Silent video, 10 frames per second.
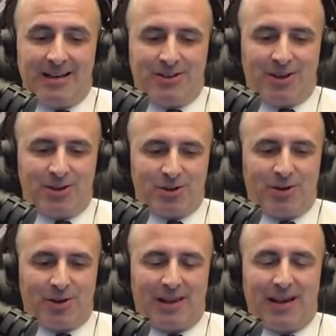Doesn't
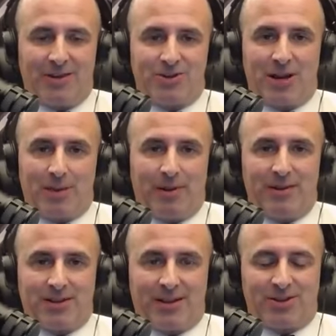look like there's any
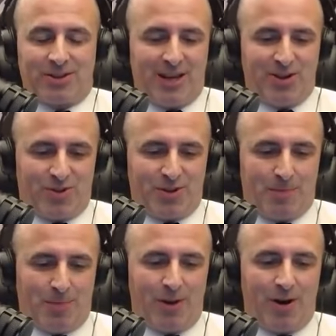place on the schedule to put it.